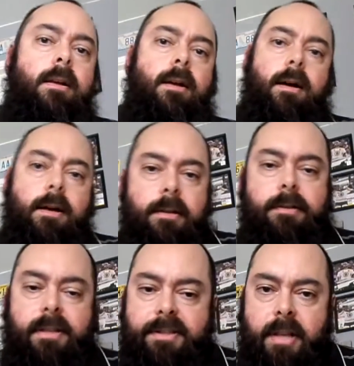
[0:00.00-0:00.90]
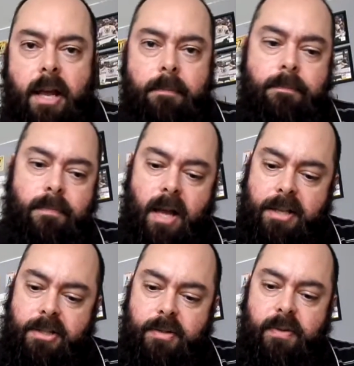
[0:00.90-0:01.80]
Uh, this time I
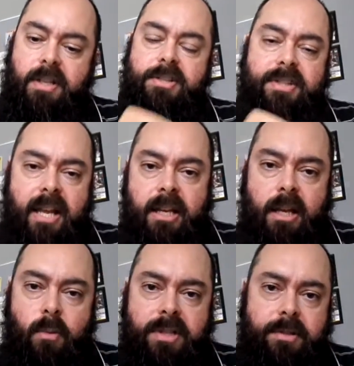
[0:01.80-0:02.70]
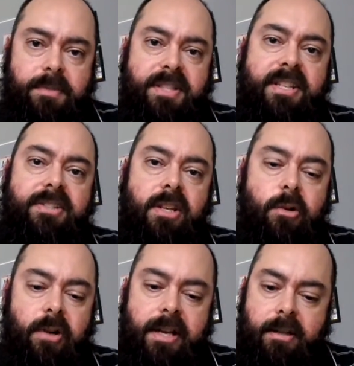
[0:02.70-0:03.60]
just finished sanding with some 60
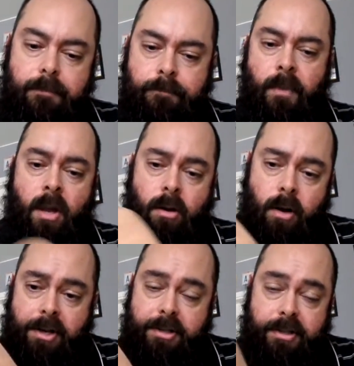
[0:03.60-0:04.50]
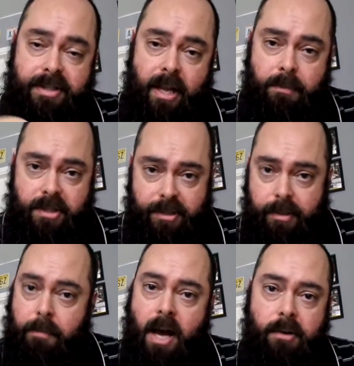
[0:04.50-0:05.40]
grit. Or I should say I'm
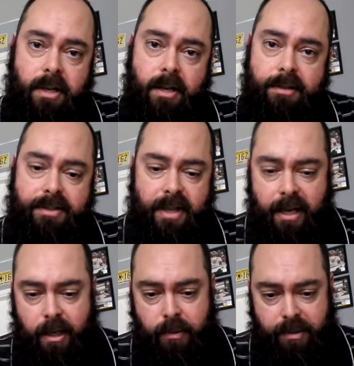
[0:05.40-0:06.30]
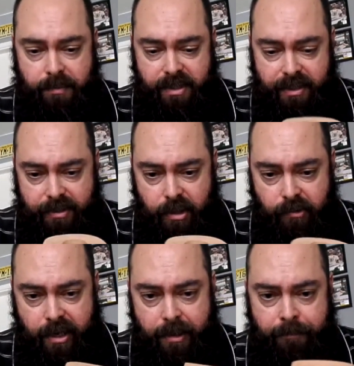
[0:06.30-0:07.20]
just about done sanding with some 60
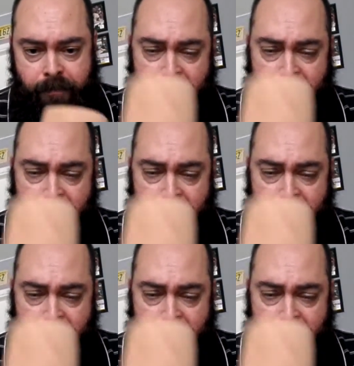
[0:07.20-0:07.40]
grit.